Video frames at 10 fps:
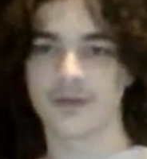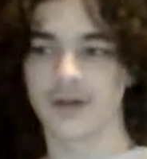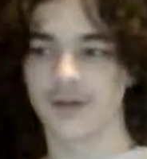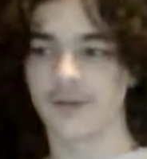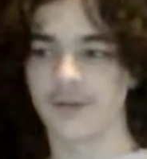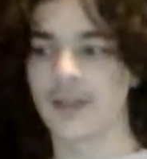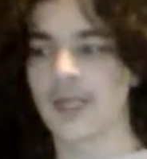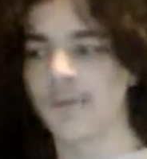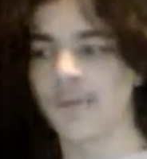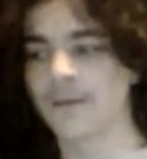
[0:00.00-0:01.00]

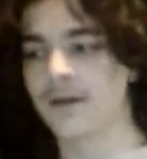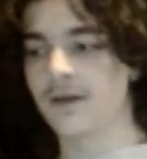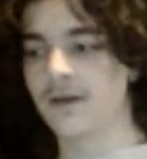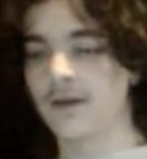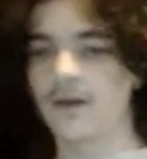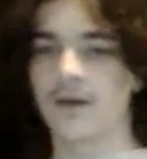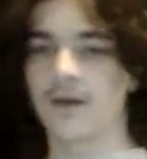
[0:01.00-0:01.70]
Nothing is said.